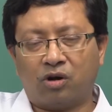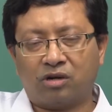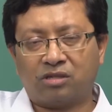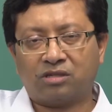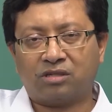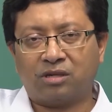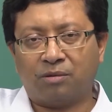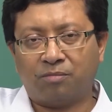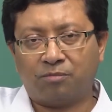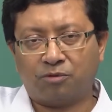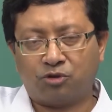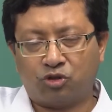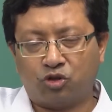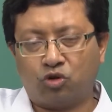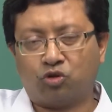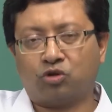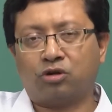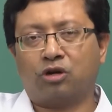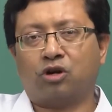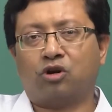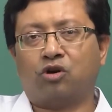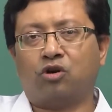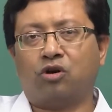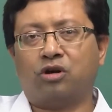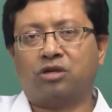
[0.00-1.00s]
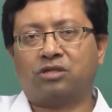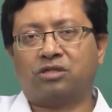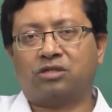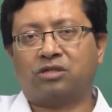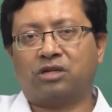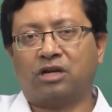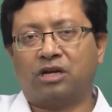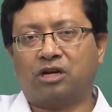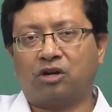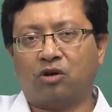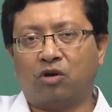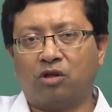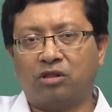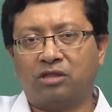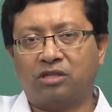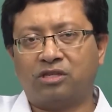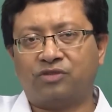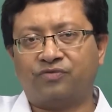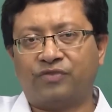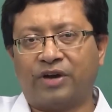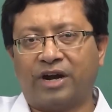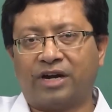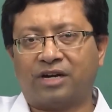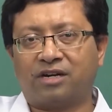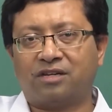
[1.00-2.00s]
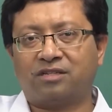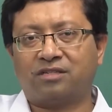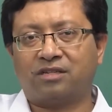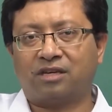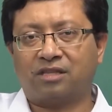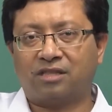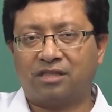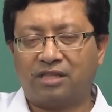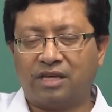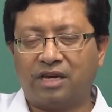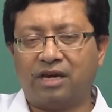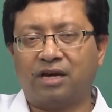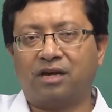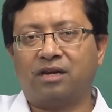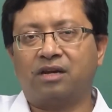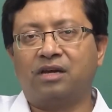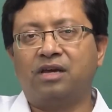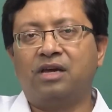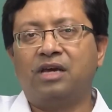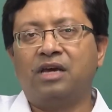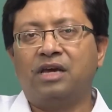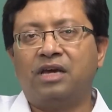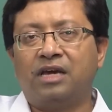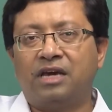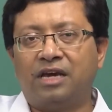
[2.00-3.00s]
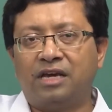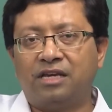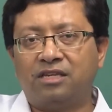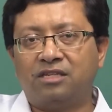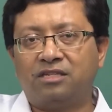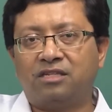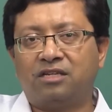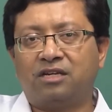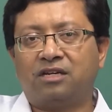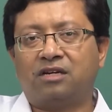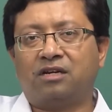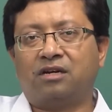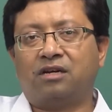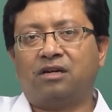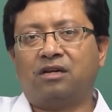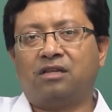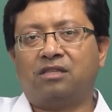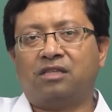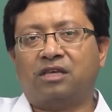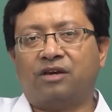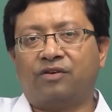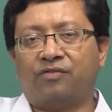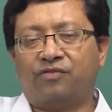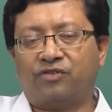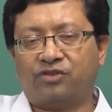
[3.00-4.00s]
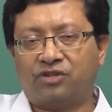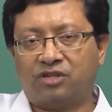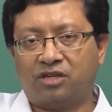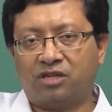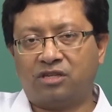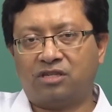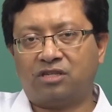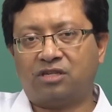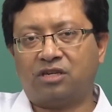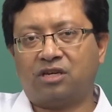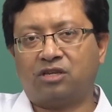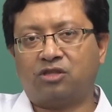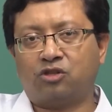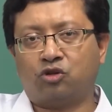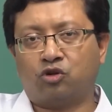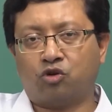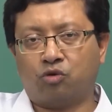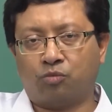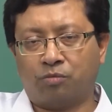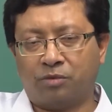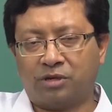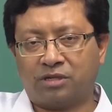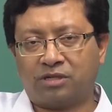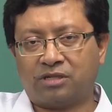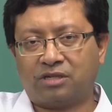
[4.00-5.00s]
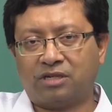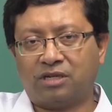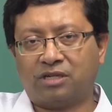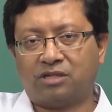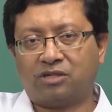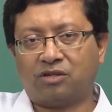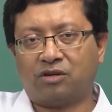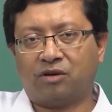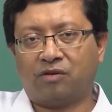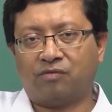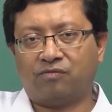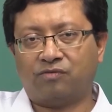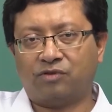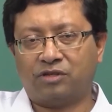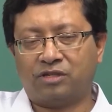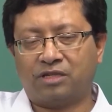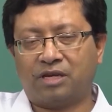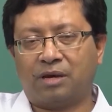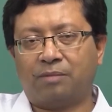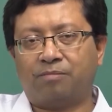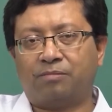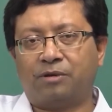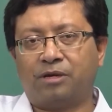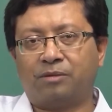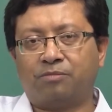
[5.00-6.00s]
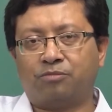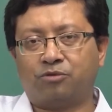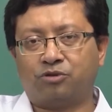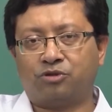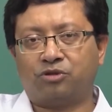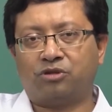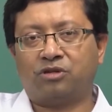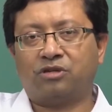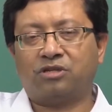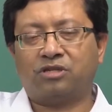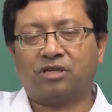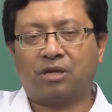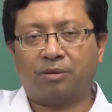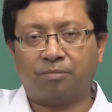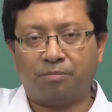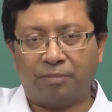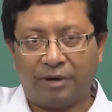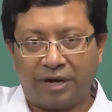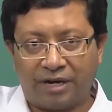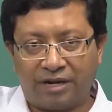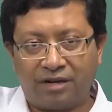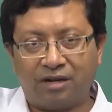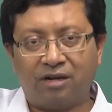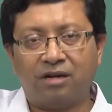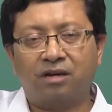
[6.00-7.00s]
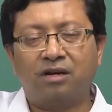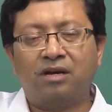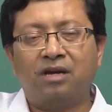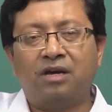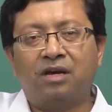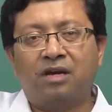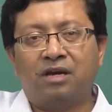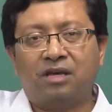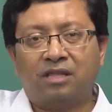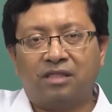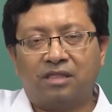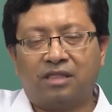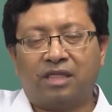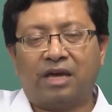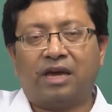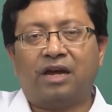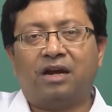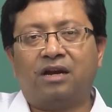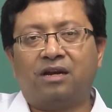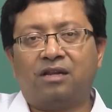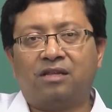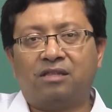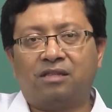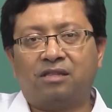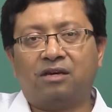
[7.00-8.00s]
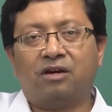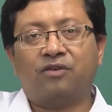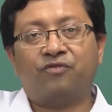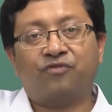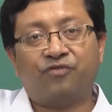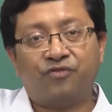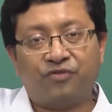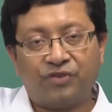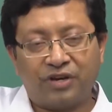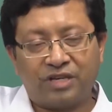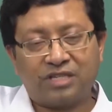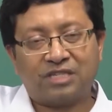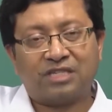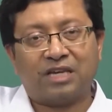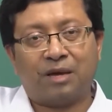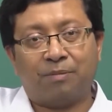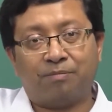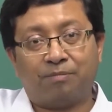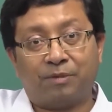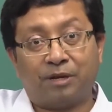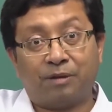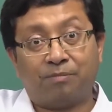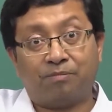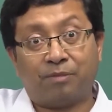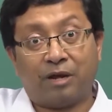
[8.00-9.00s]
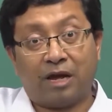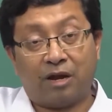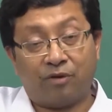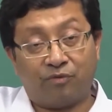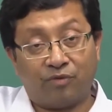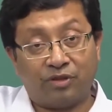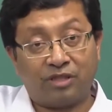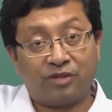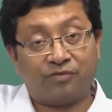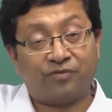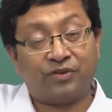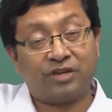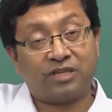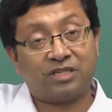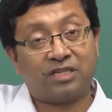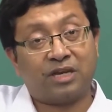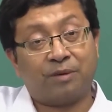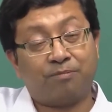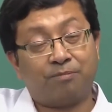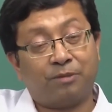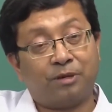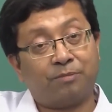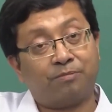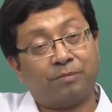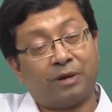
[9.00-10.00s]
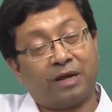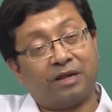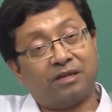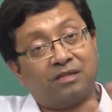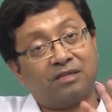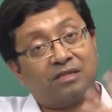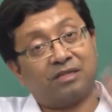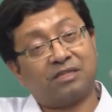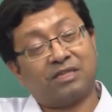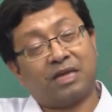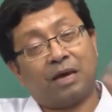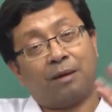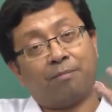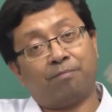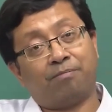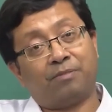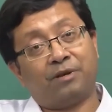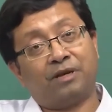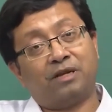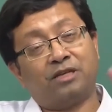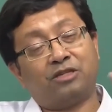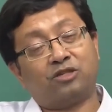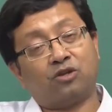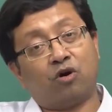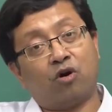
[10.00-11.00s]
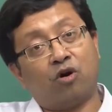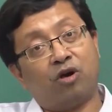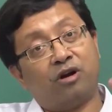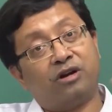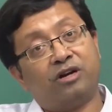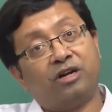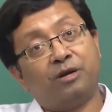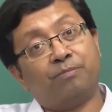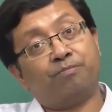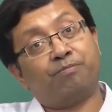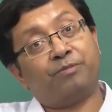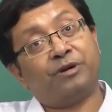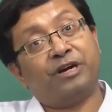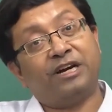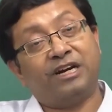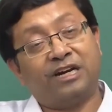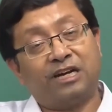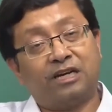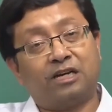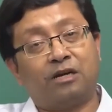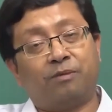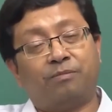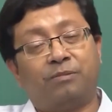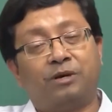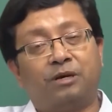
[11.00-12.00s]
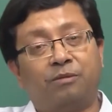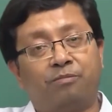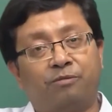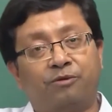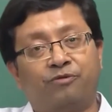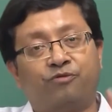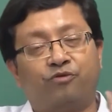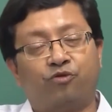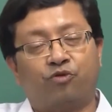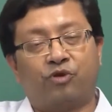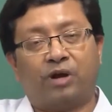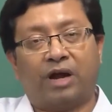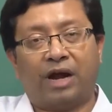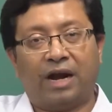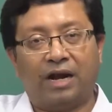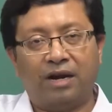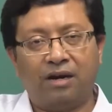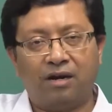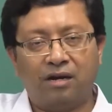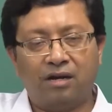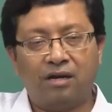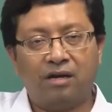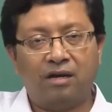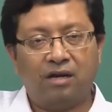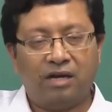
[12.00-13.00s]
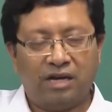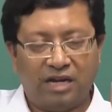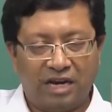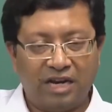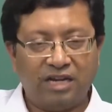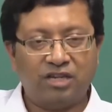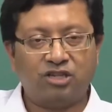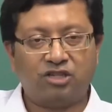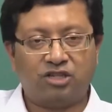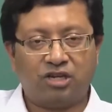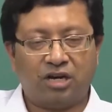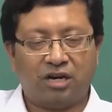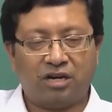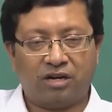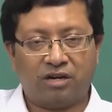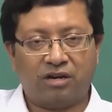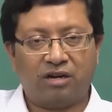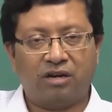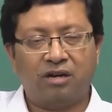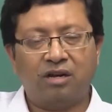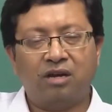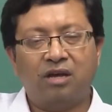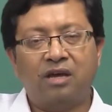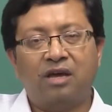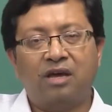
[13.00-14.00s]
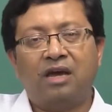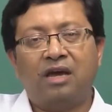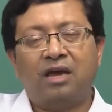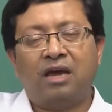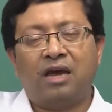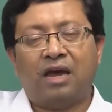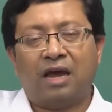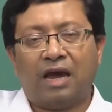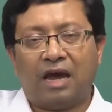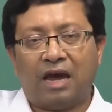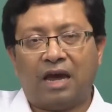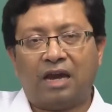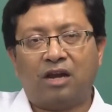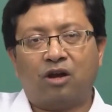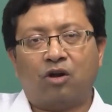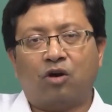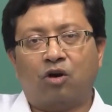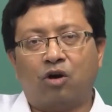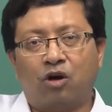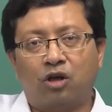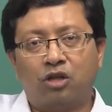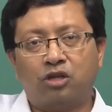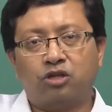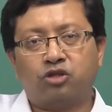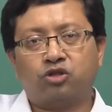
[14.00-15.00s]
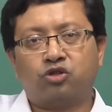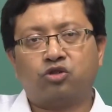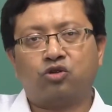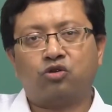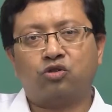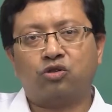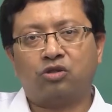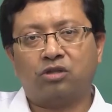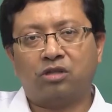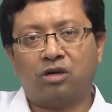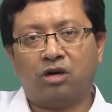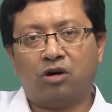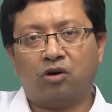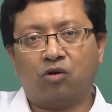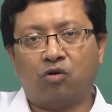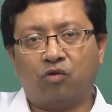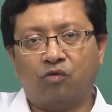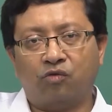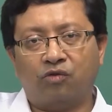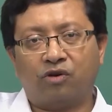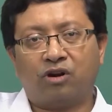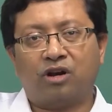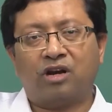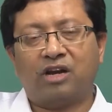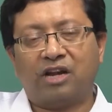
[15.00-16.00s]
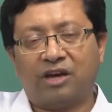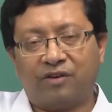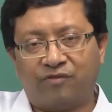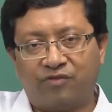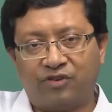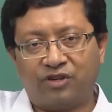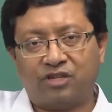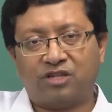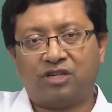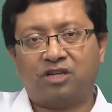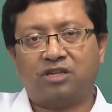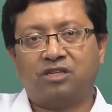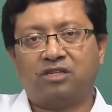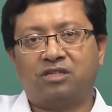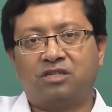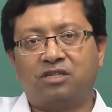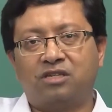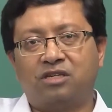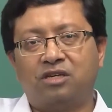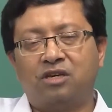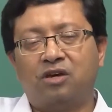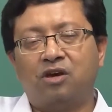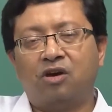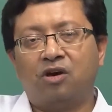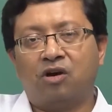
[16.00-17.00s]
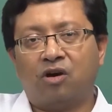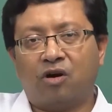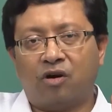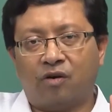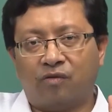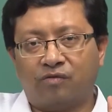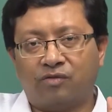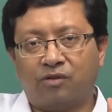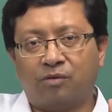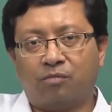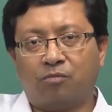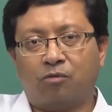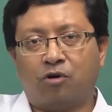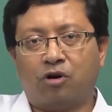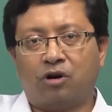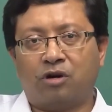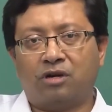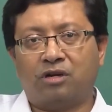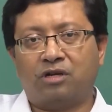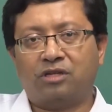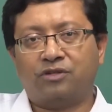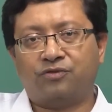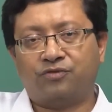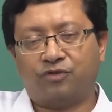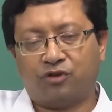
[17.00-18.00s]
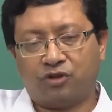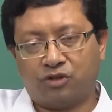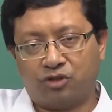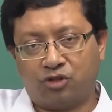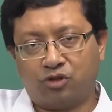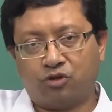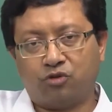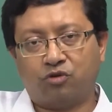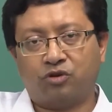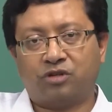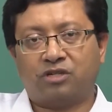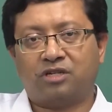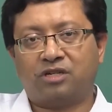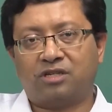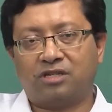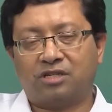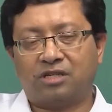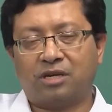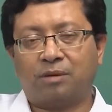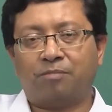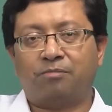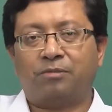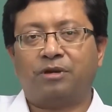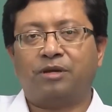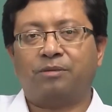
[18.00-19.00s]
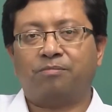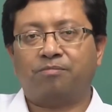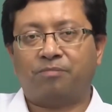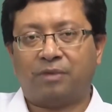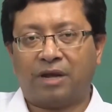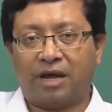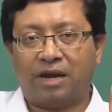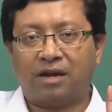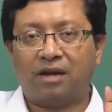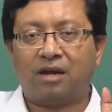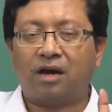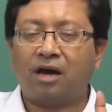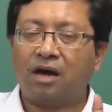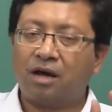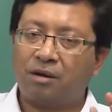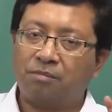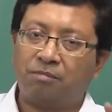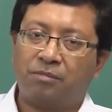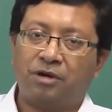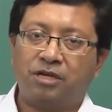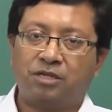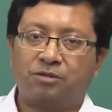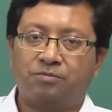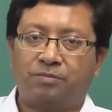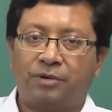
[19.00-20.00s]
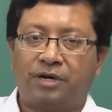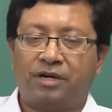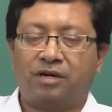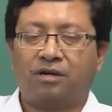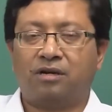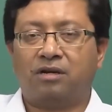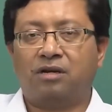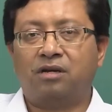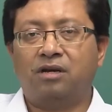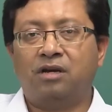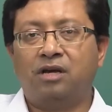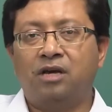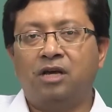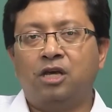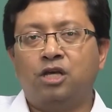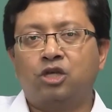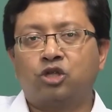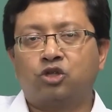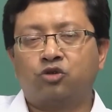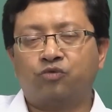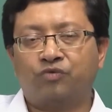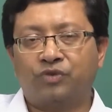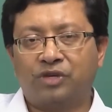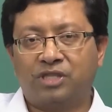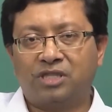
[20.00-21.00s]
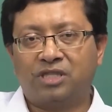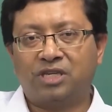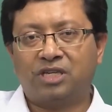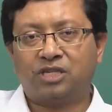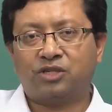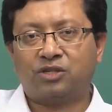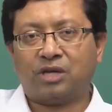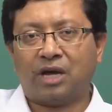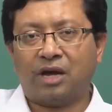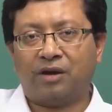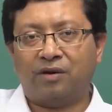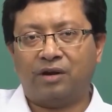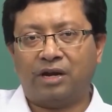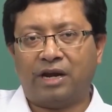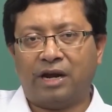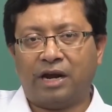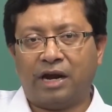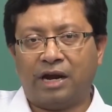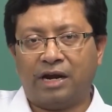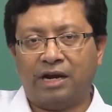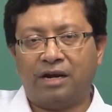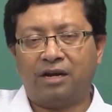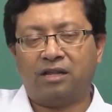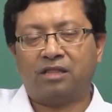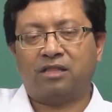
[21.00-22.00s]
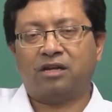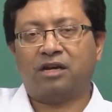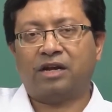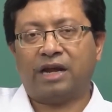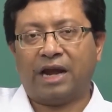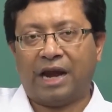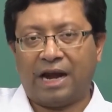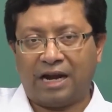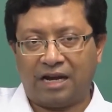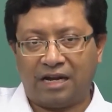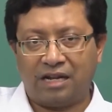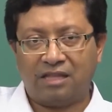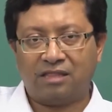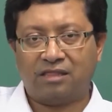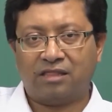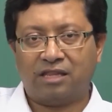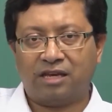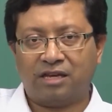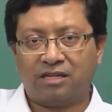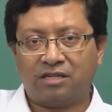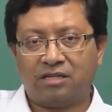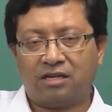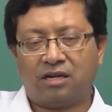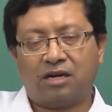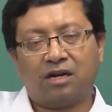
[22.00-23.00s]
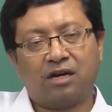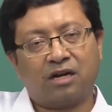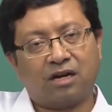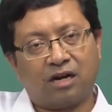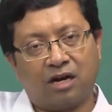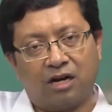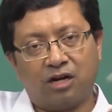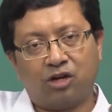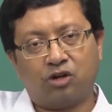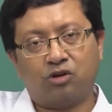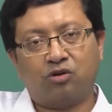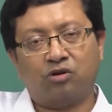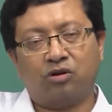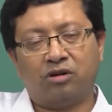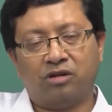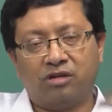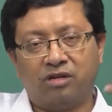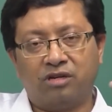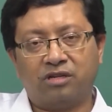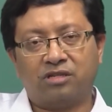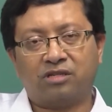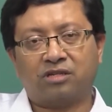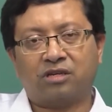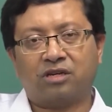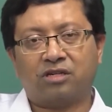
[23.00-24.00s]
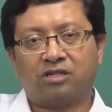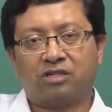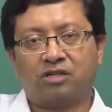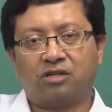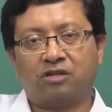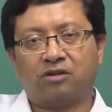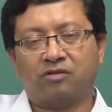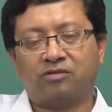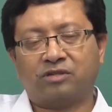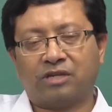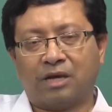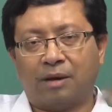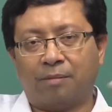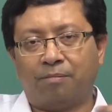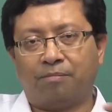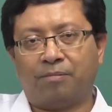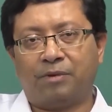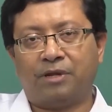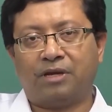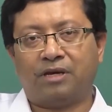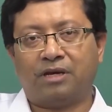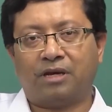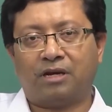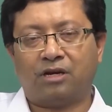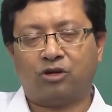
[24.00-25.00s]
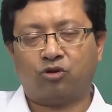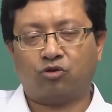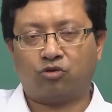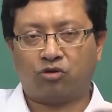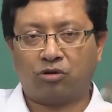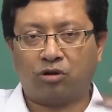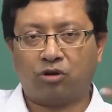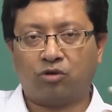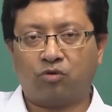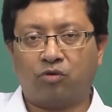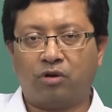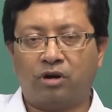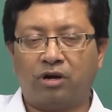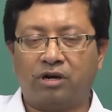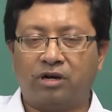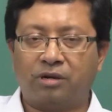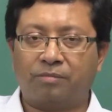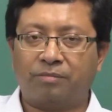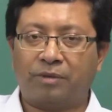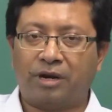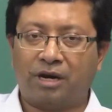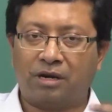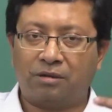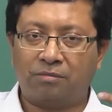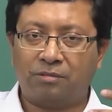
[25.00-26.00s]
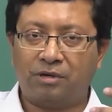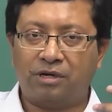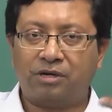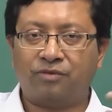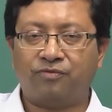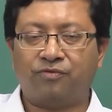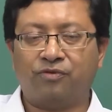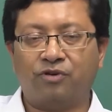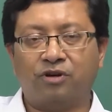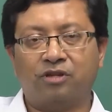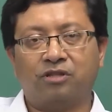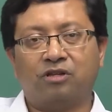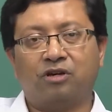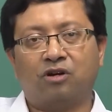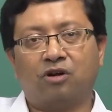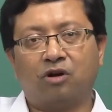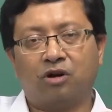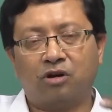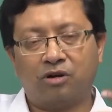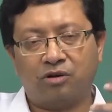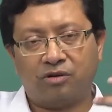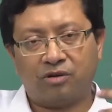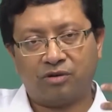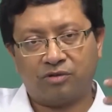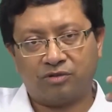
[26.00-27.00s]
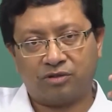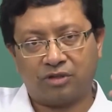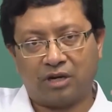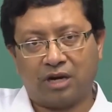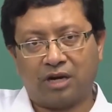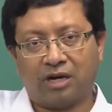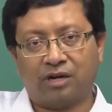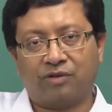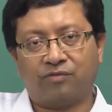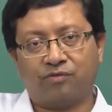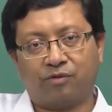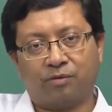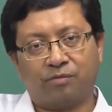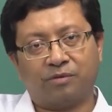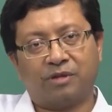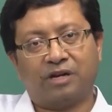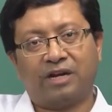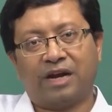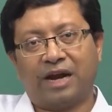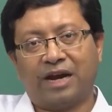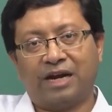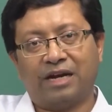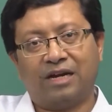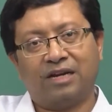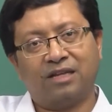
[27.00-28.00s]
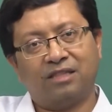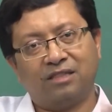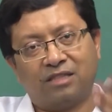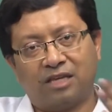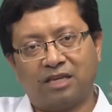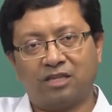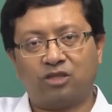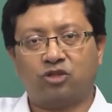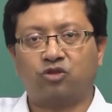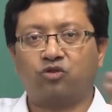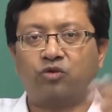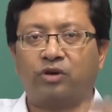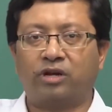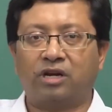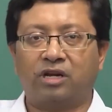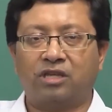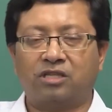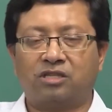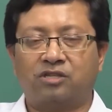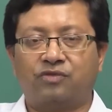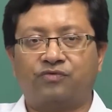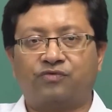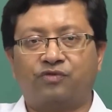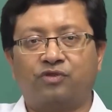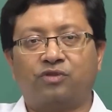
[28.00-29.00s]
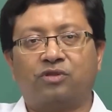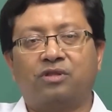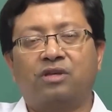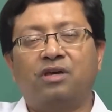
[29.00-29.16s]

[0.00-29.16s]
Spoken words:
some total cost and all these factors are there, in general the efficiency and the robustness of the sampling procedures are better than the fixed sampling plan, where the fixed sampling plan in the sample is already predetermined beforehand in general, and also the overall efficiency of the models for sequential sampling plan are much better. So, with this I will end the 18th lecture and continue a discussion of sampling and total quality management further on starting from the 19th and so on and so forth.